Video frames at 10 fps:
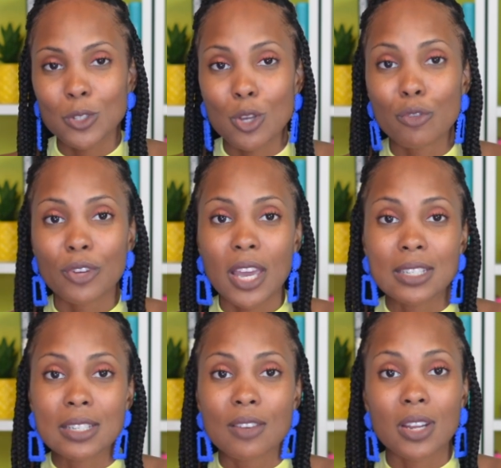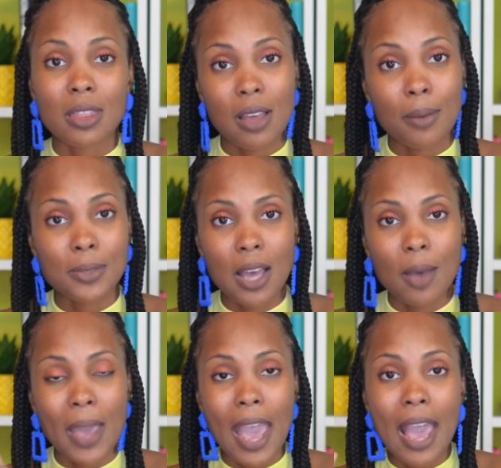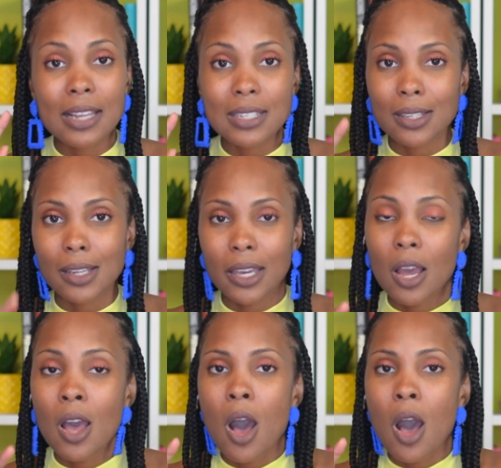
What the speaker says: Don't forget to give it a thumbs up and to click